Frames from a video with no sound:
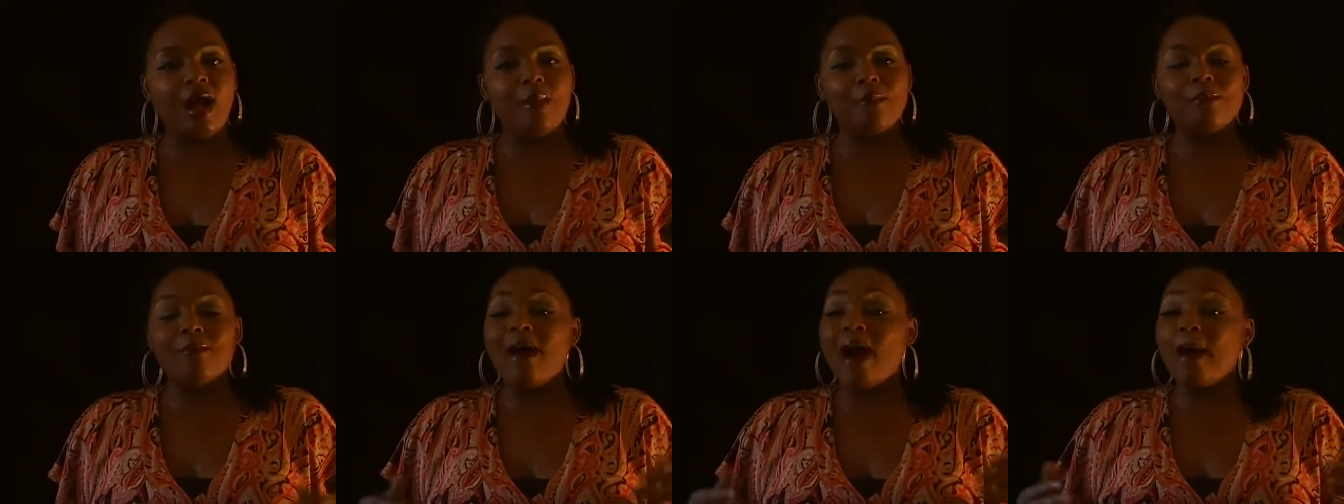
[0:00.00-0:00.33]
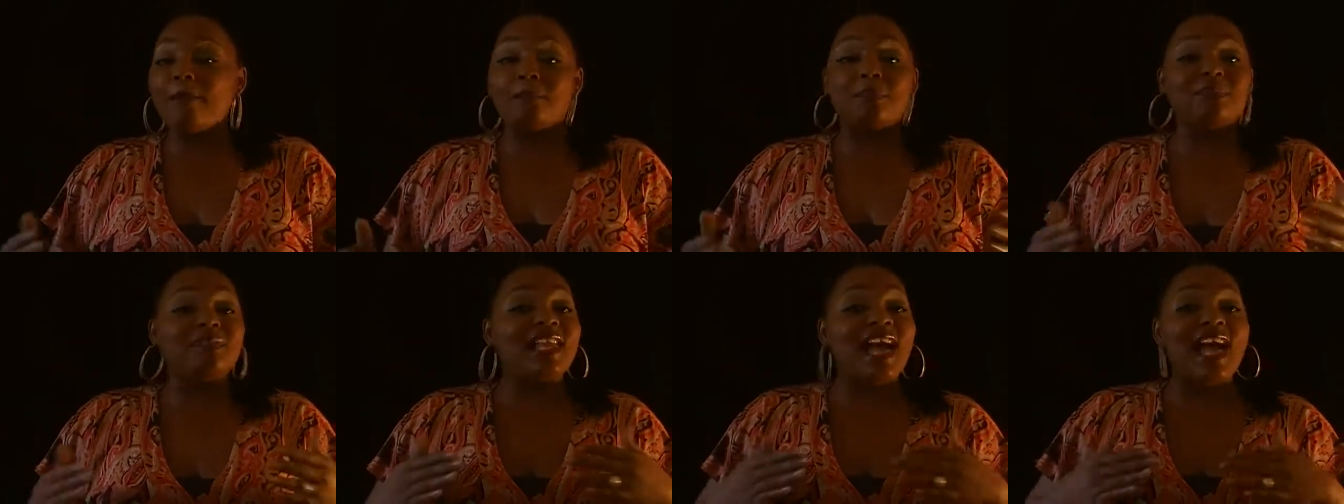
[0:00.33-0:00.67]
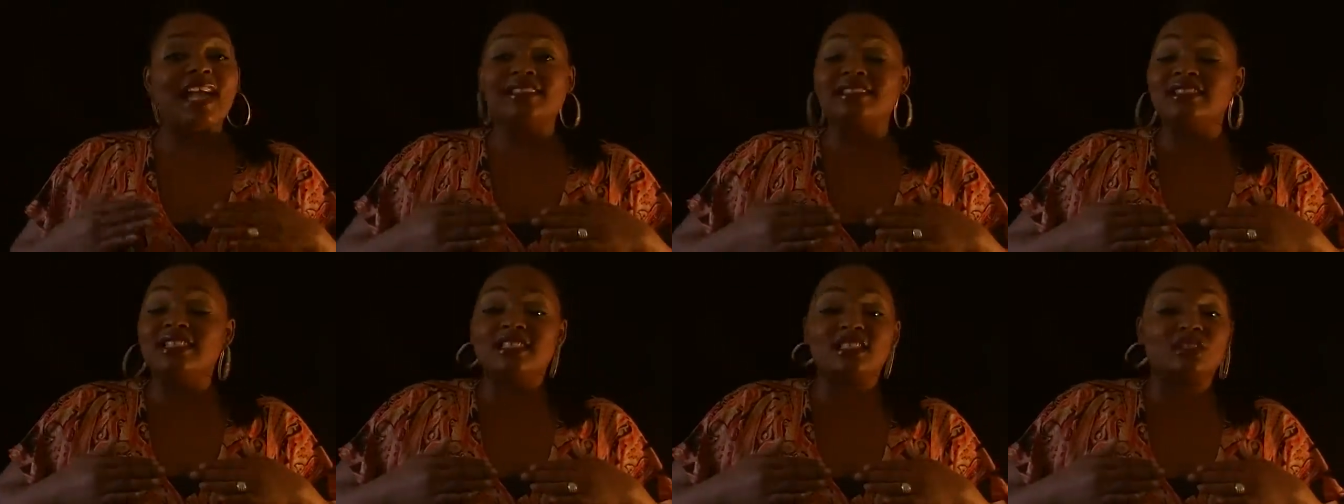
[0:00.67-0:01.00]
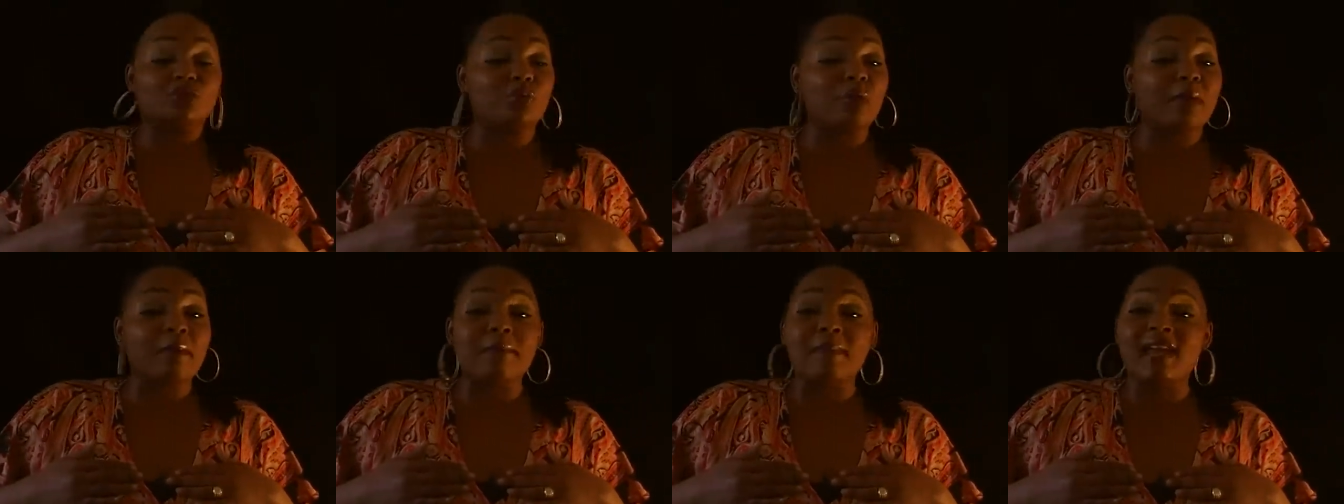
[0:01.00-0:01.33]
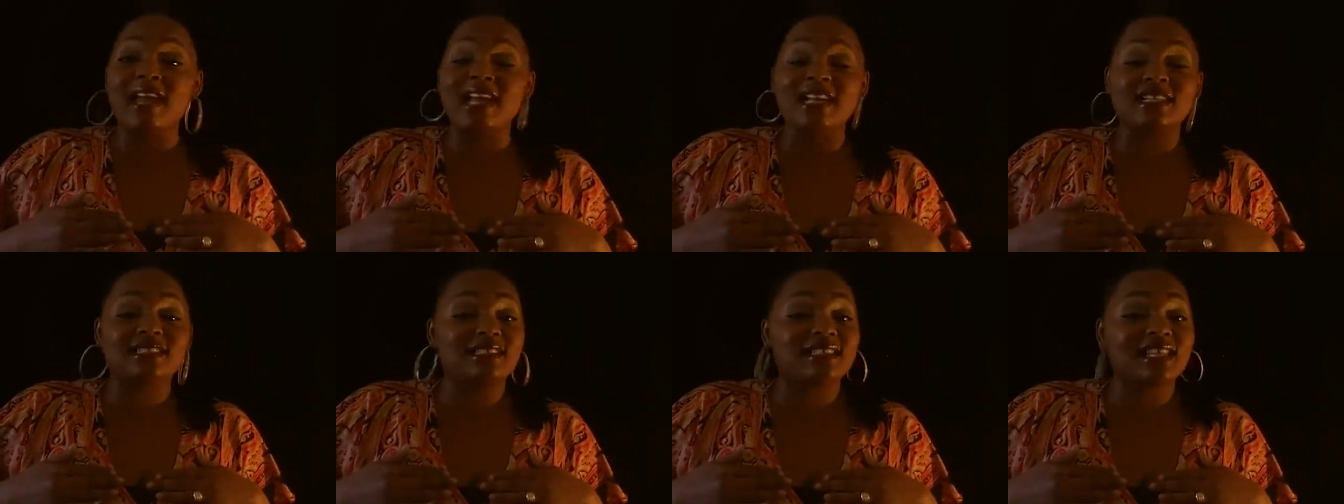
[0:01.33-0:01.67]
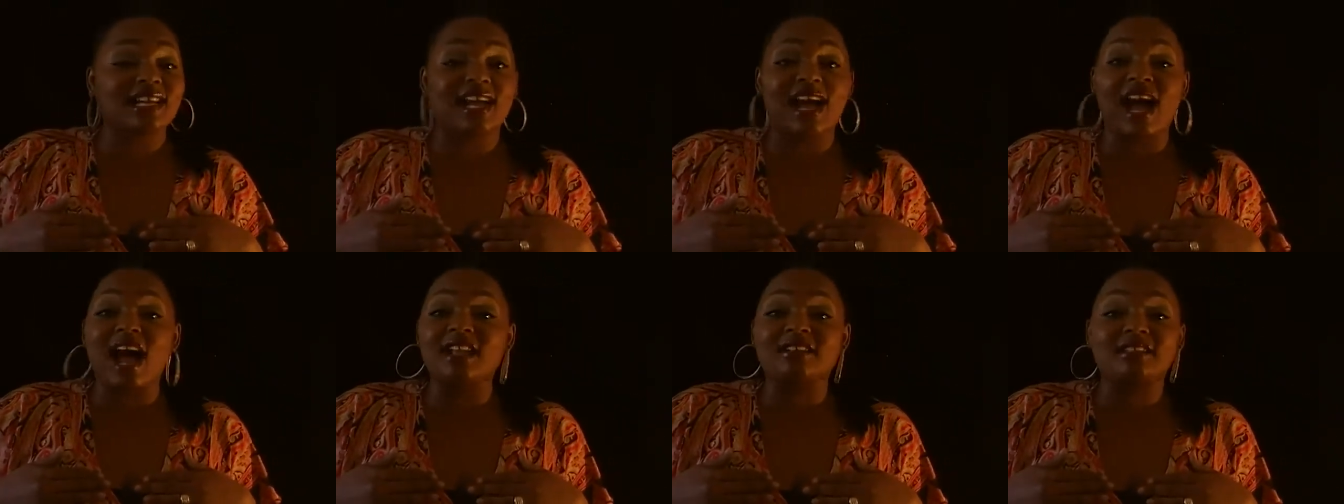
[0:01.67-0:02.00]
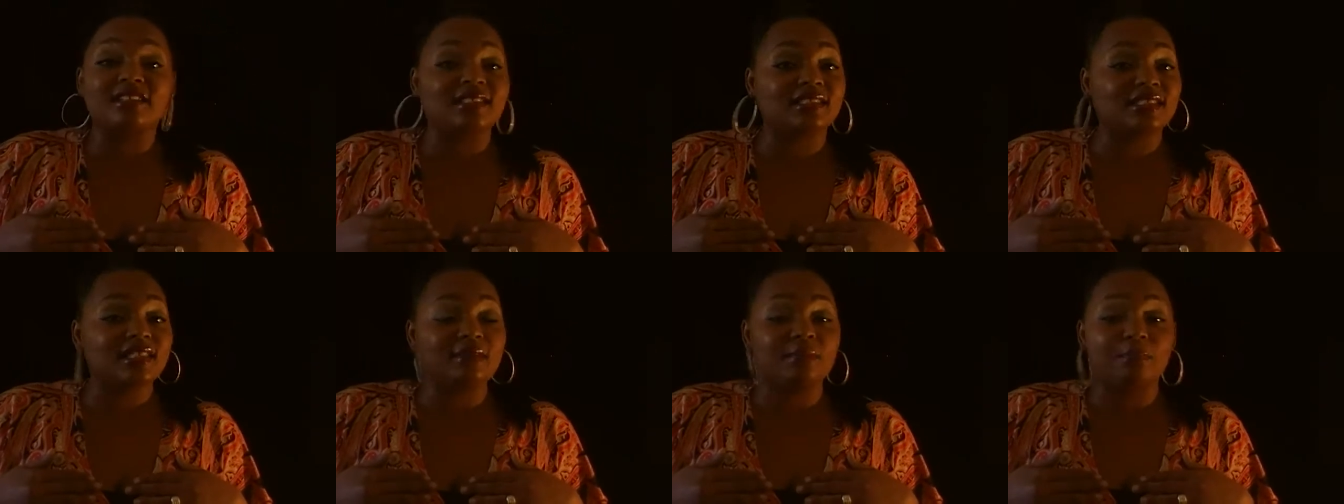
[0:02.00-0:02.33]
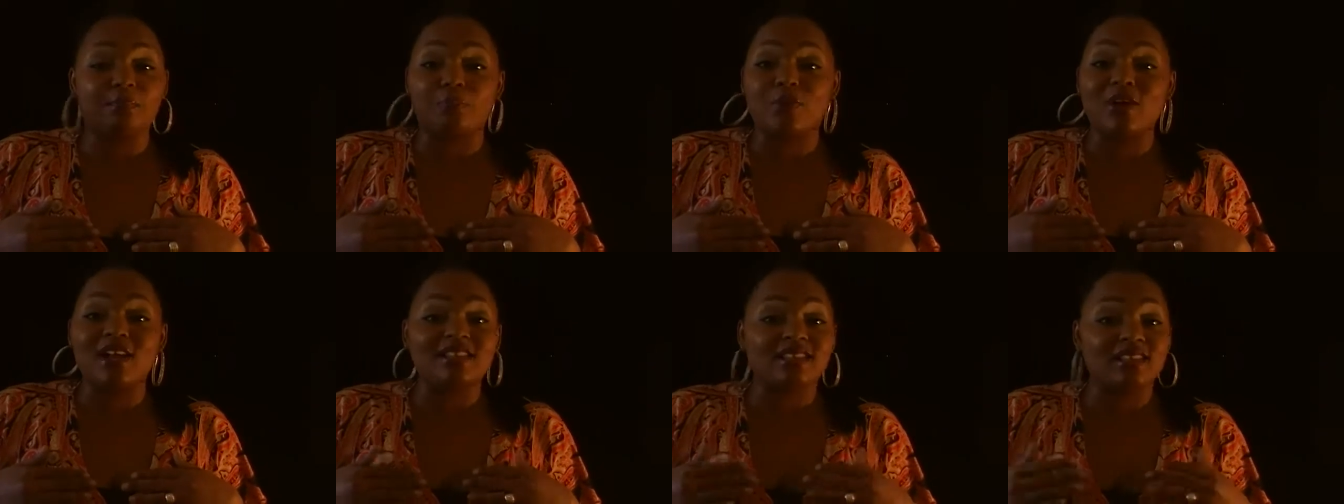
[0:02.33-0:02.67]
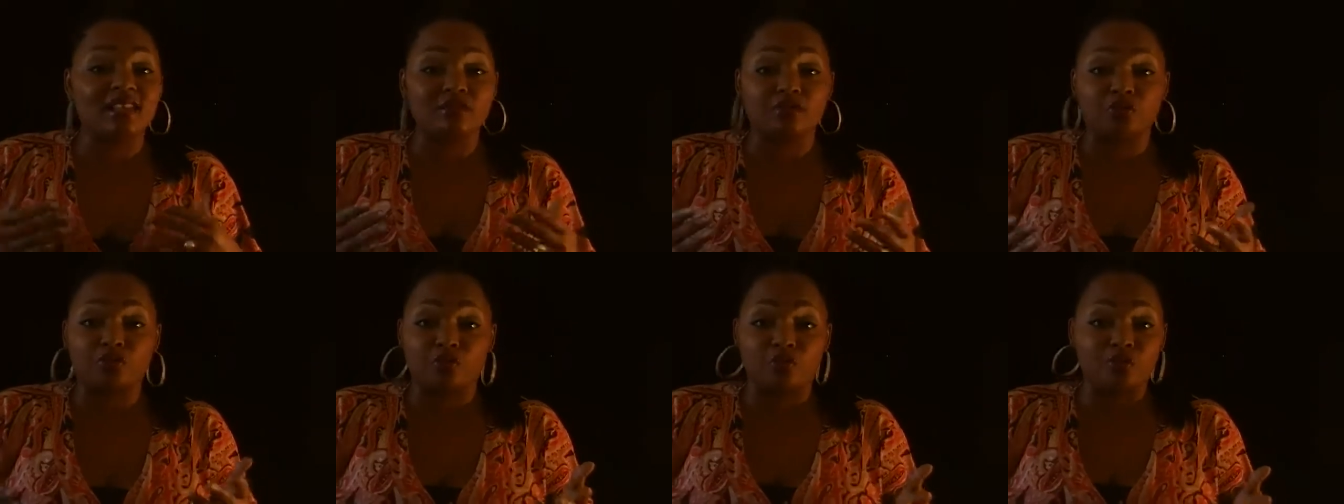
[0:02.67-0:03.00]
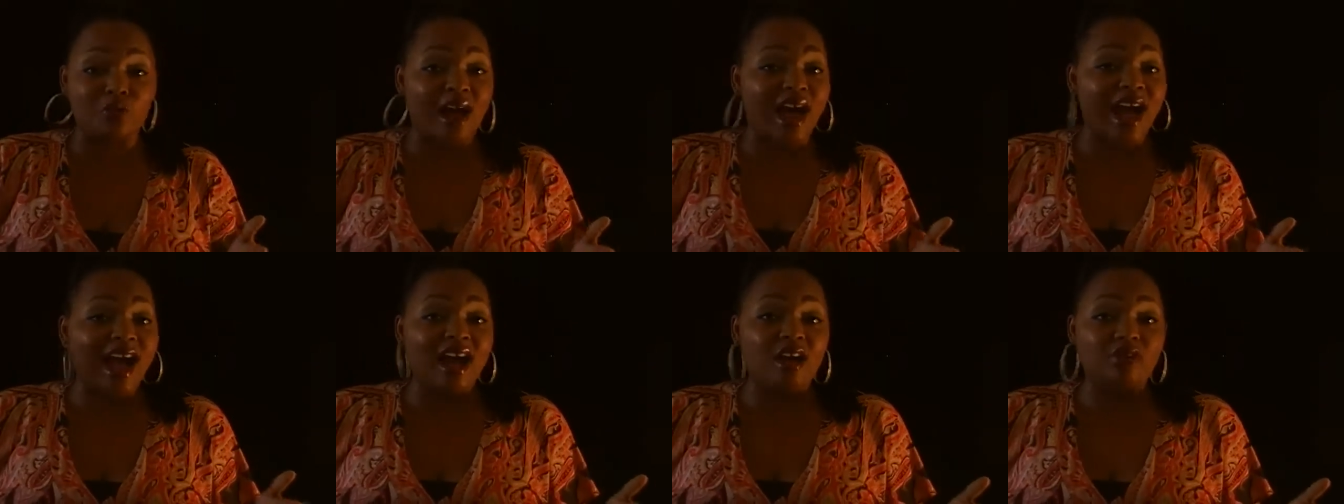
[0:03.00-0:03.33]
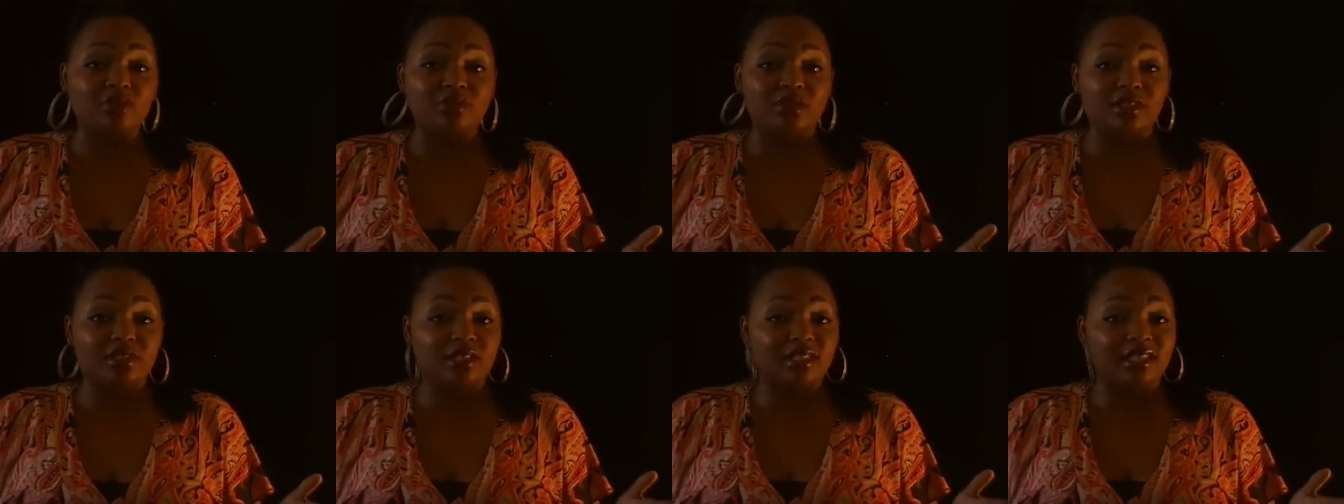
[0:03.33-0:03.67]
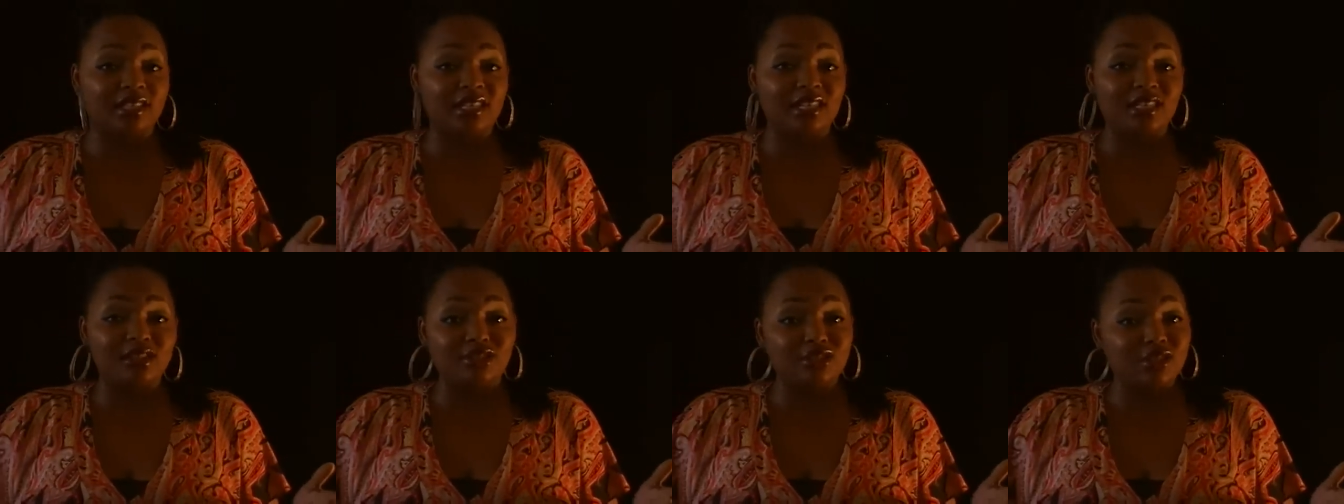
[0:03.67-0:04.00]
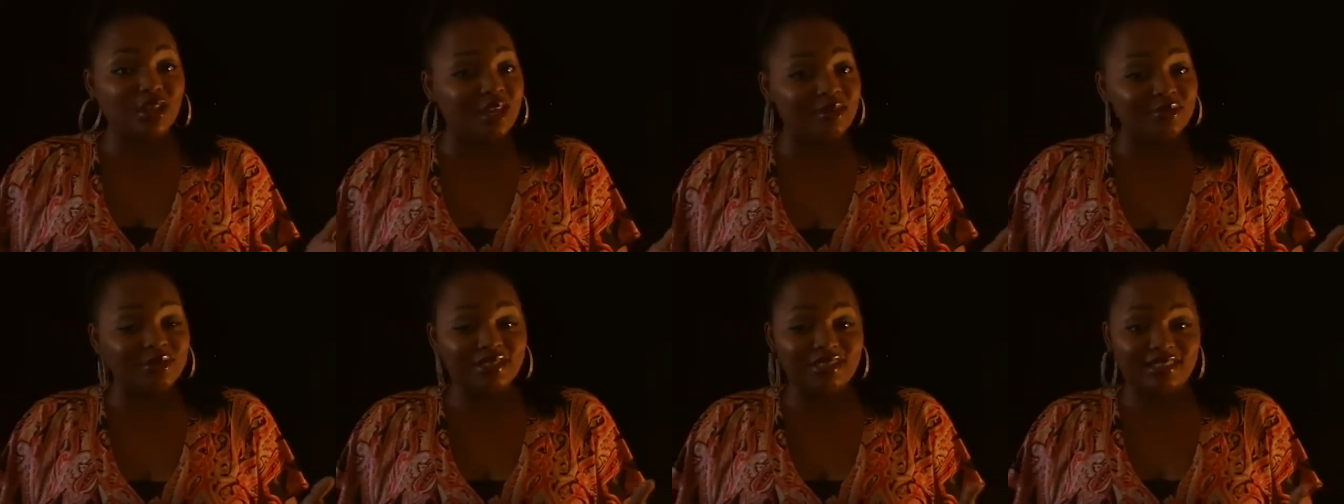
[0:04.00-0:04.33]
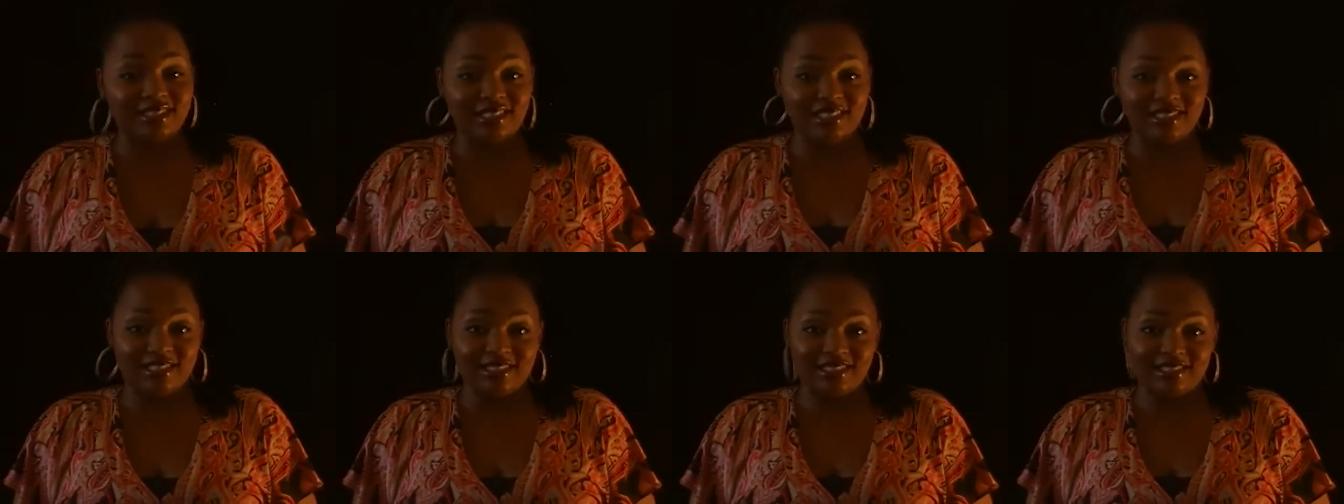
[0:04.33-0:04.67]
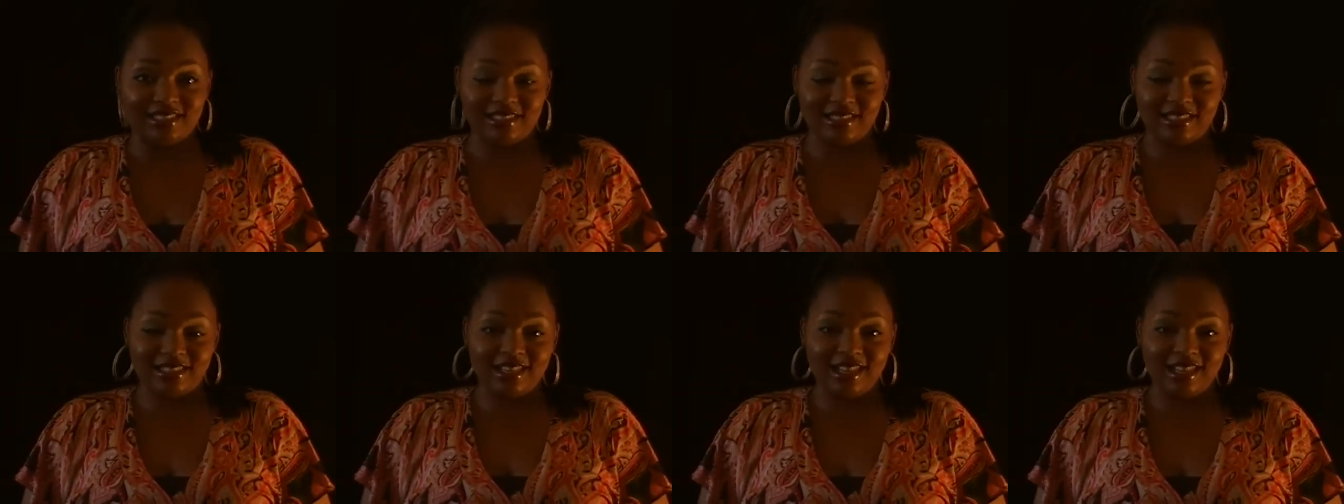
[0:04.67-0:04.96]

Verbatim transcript: my blackness remains a constant present throughout eternity.